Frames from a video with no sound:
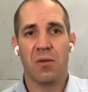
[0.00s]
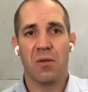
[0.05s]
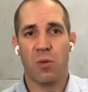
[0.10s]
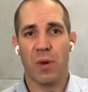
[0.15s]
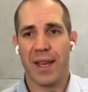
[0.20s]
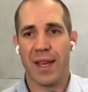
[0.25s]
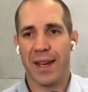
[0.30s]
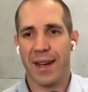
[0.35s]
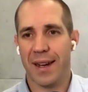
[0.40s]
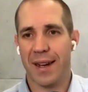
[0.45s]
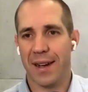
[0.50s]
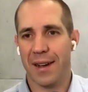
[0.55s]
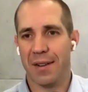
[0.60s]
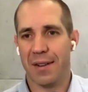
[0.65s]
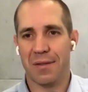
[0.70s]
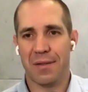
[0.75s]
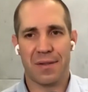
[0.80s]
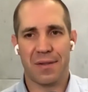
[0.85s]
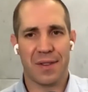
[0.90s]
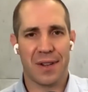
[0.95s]
We
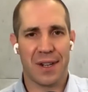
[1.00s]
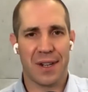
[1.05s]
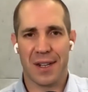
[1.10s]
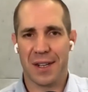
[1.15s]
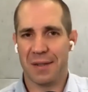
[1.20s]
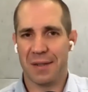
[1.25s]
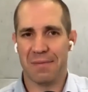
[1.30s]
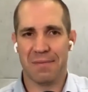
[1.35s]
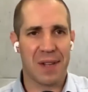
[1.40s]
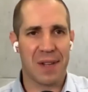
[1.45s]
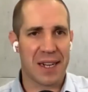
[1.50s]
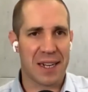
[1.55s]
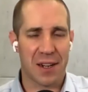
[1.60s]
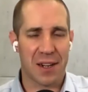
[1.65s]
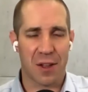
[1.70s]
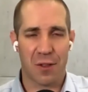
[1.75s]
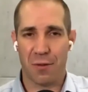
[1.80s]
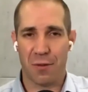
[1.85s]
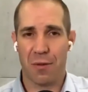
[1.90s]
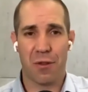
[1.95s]
have like
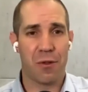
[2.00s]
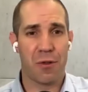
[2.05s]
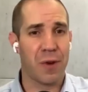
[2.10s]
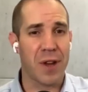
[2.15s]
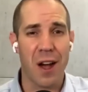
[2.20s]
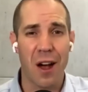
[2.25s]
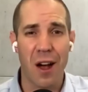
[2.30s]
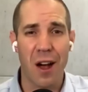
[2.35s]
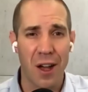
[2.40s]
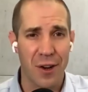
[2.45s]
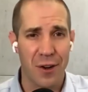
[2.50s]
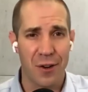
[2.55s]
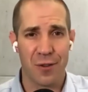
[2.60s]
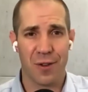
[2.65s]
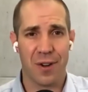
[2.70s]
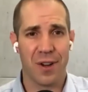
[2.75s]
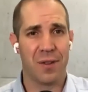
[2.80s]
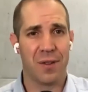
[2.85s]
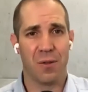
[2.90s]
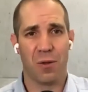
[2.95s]
another
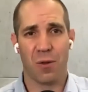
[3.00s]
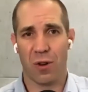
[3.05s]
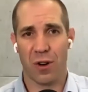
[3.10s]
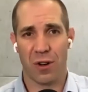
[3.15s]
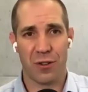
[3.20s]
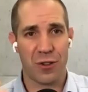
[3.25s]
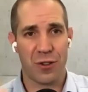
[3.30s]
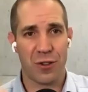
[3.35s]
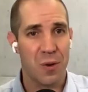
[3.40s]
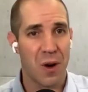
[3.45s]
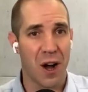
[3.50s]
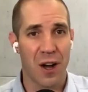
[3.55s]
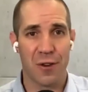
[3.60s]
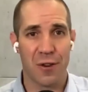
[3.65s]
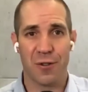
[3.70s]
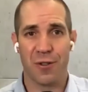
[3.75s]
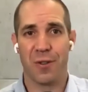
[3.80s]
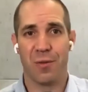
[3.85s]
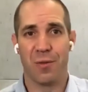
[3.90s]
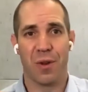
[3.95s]
300 or
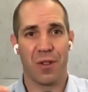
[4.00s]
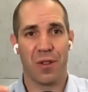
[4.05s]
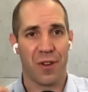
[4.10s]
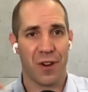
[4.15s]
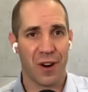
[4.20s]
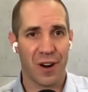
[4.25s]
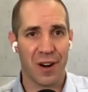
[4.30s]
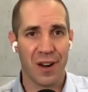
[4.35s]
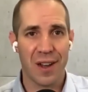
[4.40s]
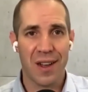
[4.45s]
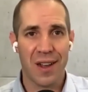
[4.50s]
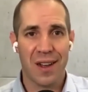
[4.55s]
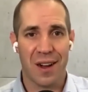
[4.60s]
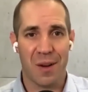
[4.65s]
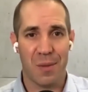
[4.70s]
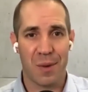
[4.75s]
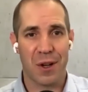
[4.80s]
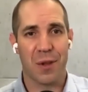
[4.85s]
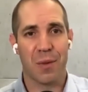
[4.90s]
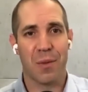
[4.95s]
200 with our,
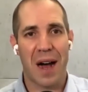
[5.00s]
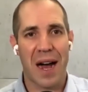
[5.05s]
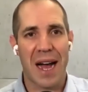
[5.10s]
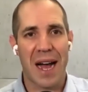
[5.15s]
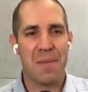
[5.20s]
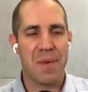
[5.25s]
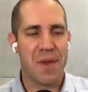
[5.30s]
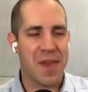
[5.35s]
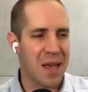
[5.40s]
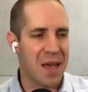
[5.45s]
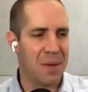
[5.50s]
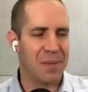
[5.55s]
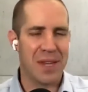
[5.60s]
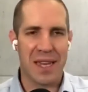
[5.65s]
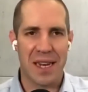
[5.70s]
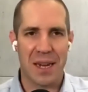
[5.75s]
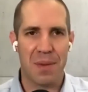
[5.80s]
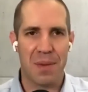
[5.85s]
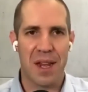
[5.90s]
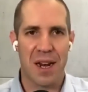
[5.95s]
we call them IPMs,
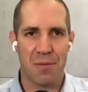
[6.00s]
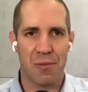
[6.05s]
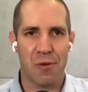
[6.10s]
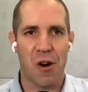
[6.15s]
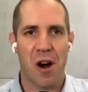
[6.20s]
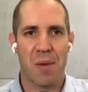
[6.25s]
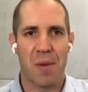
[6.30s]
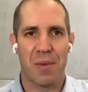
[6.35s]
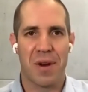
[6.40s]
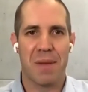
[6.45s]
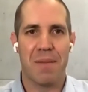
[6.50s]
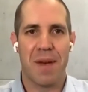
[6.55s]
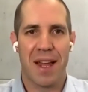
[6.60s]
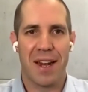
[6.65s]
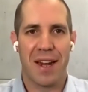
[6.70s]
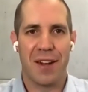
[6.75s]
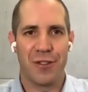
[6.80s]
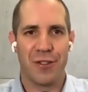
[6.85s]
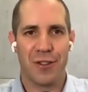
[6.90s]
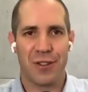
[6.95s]
independent property
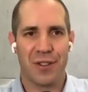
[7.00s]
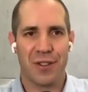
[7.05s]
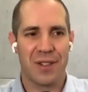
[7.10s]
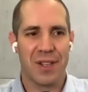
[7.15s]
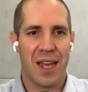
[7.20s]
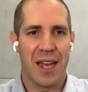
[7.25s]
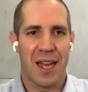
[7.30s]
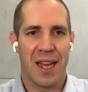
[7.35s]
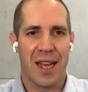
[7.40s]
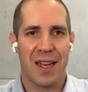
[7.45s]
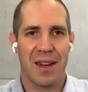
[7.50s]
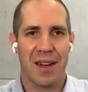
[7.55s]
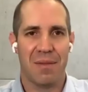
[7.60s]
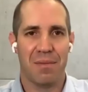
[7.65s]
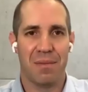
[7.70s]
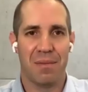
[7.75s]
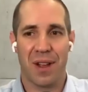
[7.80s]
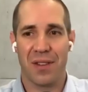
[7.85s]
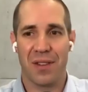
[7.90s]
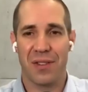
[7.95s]
managers,
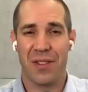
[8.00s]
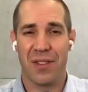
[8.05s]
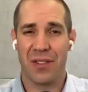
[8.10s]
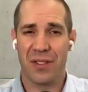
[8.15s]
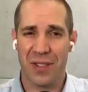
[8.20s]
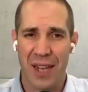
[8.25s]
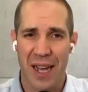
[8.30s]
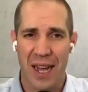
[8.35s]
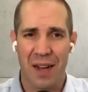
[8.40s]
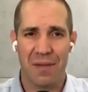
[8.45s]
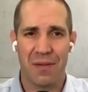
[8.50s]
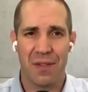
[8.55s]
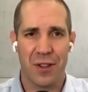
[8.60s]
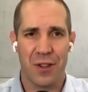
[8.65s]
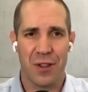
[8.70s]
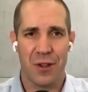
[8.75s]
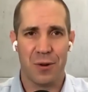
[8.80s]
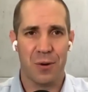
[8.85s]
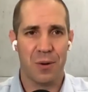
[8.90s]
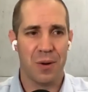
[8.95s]
and plus the staff
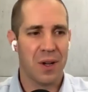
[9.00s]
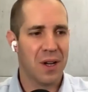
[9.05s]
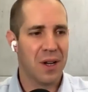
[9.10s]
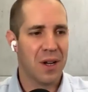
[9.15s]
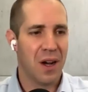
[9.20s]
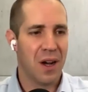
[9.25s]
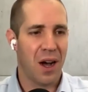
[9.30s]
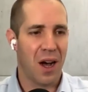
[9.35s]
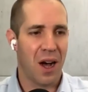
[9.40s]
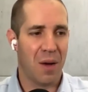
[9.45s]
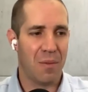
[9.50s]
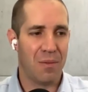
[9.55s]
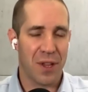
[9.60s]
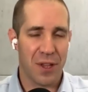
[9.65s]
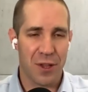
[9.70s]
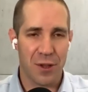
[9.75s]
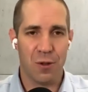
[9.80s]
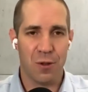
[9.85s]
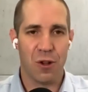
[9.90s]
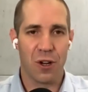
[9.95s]
that you
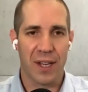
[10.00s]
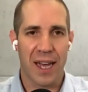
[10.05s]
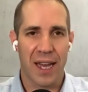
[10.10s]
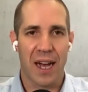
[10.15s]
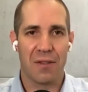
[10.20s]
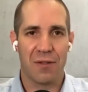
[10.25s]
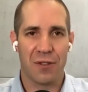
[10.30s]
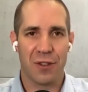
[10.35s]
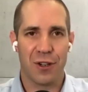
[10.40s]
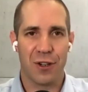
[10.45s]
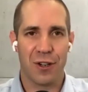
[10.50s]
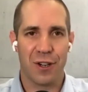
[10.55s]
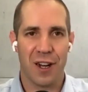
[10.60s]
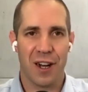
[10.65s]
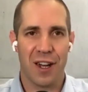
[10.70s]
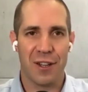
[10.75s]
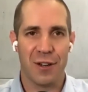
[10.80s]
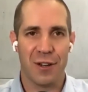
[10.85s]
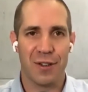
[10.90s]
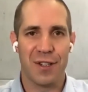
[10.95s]
look after.
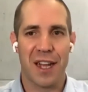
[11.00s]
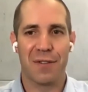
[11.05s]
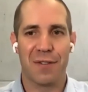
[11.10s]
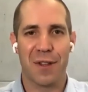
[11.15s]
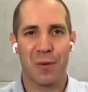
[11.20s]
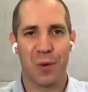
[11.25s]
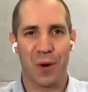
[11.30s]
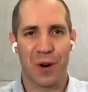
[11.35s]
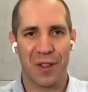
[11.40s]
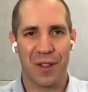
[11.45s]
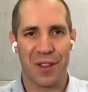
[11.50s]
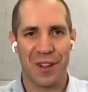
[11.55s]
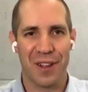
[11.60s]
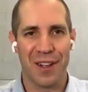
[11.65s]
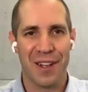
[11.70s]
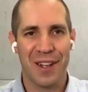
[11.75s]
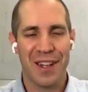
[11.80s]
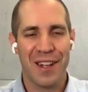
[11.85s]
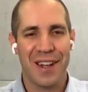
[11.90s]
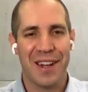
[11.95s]
You're definitely one of
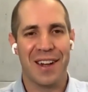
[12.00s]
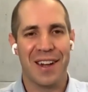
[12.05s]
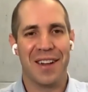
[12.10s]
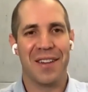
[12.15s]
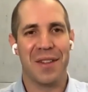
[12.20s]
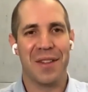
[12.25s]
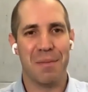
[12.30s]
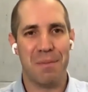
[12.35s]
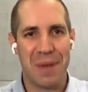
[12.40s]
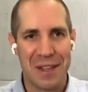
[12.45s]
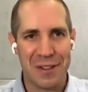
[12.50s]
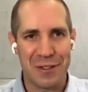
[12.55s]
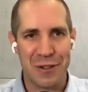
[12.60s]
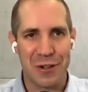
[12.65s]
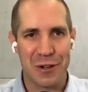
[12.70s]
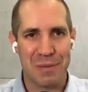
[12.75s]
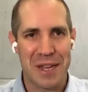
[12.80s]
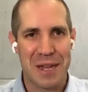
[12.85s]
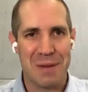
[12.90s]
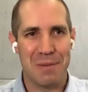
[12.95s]
the
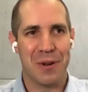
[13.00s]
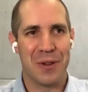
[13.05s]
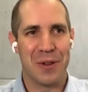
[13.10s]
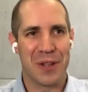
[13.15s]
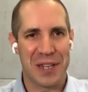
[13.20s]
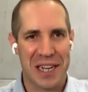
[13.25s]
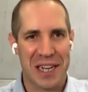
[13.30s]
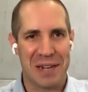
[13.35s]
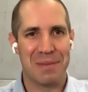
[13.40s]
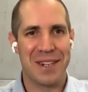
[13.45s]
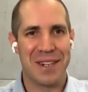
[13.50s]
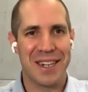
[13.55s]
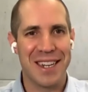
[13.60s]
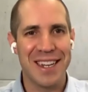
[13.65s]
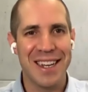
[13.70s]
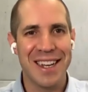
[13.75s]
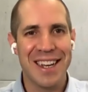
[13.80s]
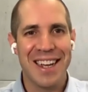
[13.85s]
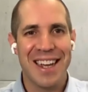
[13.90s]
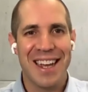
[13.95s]
busier people in the
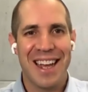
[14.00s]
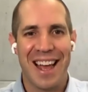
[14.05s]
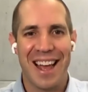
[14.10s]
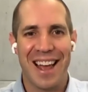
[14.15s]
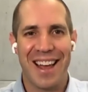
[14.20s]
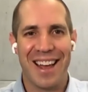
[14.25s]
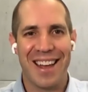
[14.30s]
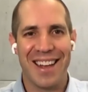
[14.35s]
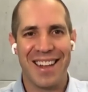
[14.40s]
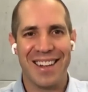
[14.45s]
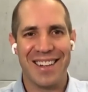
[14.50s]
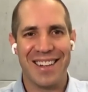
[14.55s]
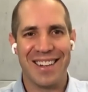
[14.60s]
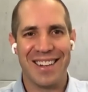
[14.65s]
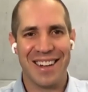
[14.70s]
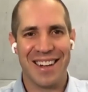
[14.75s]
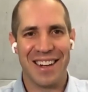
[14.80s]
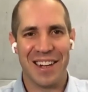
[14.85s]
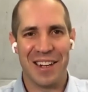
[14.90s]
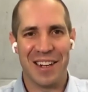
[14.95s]
company, and
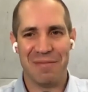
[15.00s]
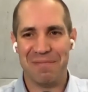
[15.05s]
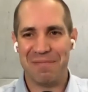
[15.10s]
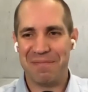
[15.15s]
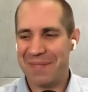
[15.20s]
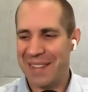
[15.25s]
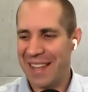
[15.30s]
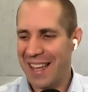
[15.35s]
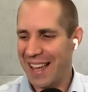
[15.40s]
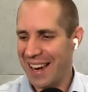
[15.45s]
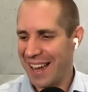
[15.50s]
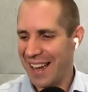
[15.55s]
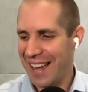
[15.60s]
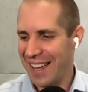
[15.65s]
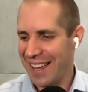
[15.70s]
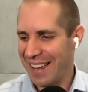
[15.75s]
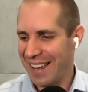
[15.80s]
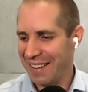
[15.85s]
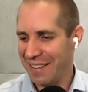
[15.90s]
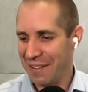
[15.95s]

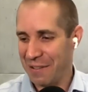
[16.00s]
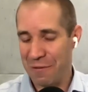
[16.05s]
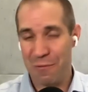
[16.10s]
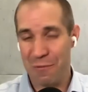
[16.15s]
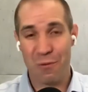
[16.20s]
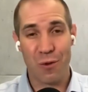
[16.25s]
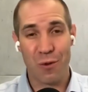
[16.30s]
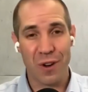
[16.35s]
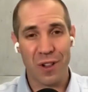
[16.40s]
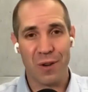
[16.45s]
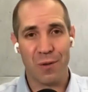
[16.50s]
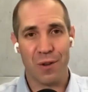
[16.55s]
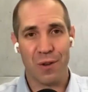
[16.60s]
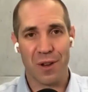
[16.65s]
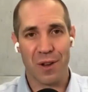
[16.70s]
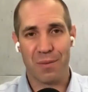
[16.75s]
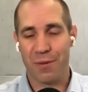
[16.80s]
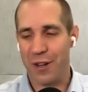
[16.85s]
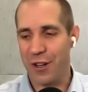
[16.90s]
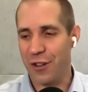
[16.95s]
I really,
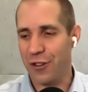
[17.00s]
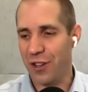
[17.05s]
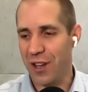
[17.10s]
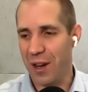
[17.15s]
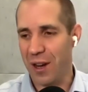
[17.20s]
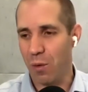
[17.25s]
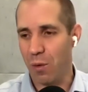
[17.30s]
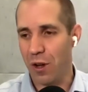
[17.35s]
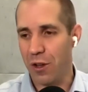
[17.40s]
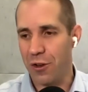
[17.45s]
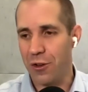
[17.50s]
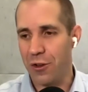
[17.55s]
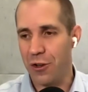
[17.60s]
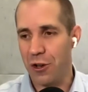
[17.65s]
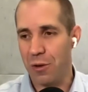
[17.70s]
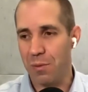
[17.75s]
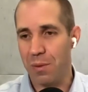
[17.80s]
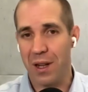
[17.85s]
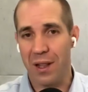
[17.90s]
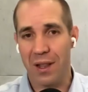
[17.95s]
really appreciate what you
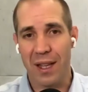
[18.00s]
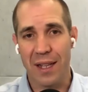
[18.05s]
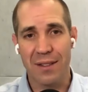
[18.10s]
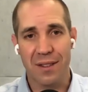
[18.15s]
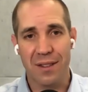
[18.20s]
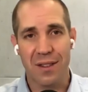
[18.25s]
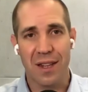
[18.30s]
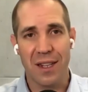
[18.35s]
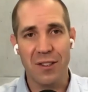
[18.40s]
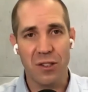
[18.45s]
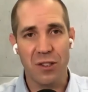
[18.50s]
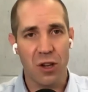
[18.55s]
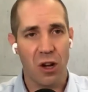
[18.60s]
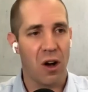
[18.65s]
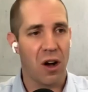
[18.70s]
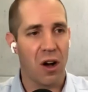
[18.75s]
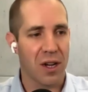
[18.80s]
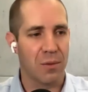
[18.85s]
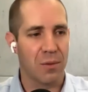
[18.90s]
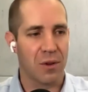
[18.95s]
do. But let's
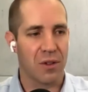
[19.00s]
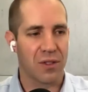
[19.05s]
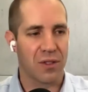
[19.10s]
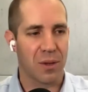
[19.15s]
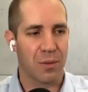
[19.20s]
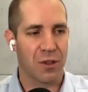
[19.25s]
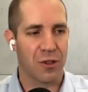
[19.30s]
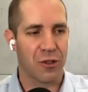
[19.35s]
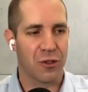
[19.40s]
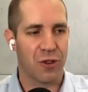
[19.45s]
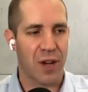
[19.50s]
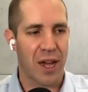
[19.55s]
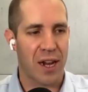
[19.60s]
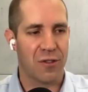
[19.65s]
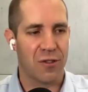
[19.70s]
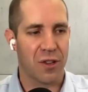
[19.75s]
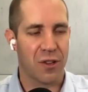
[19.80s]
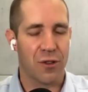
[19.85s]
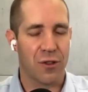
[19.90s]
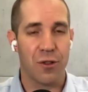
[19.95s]
talk about some of the
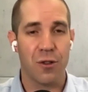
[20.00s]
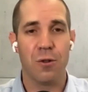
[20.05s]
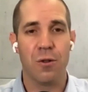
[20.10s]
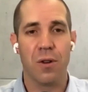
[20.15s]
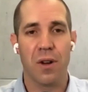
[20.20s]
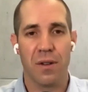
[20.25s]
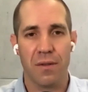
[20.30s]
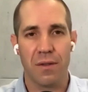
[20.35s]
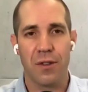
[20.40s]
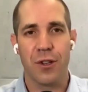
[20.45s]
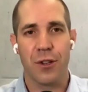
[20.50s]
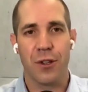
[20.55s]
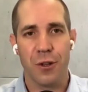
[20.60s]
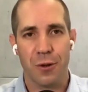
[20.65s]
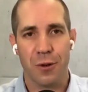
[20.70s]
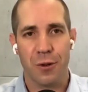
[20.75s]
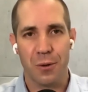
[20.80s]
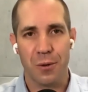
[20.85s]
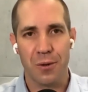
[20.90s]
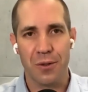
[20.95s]
strategies that you have
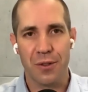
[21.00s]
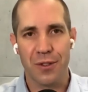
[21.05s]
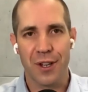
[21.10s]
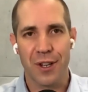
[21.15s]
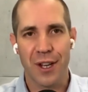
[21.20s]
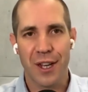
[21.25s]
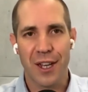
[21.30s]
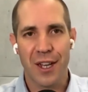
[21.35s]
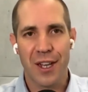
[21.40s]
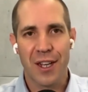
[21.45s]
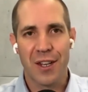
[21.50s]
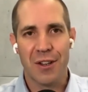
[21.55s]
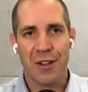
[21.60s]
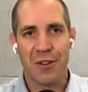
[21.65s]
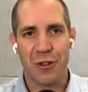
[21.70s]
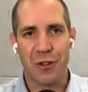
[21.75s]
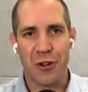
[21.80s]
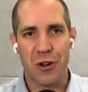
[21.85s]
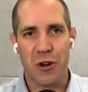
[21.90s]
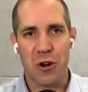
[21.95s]
used
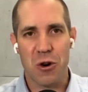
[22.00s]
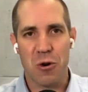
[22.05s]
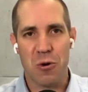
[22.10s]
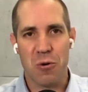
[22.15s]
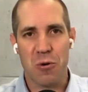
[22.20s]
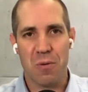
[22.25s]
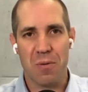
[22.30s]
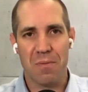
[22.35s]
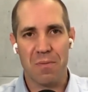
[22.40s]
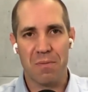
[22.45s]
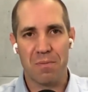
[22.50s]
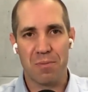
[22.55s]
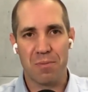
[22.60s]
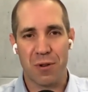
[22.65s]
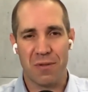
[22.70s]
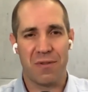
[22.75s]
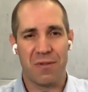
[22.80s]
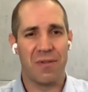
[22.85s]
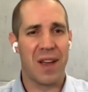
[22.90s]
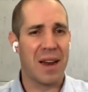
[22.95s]
to
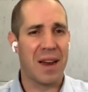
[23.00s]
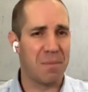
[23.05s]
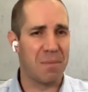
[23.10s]
prevent